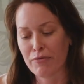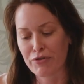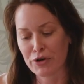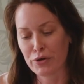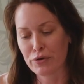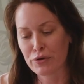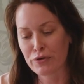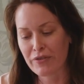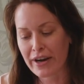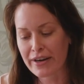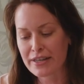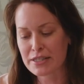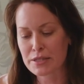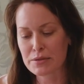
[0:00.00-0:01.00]
fruit through
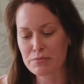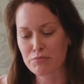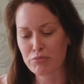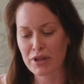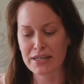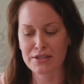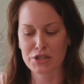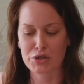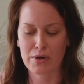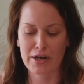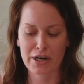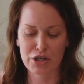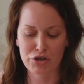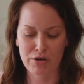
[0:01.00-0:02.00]
various places
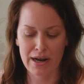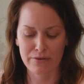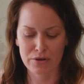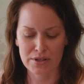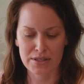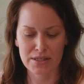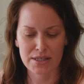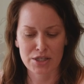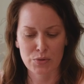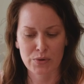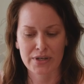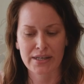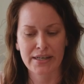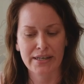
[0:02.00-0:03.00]
throughout our travels, and since
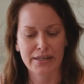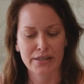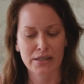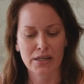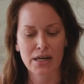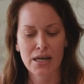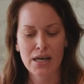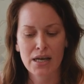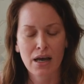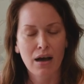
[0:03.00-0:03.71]
we're here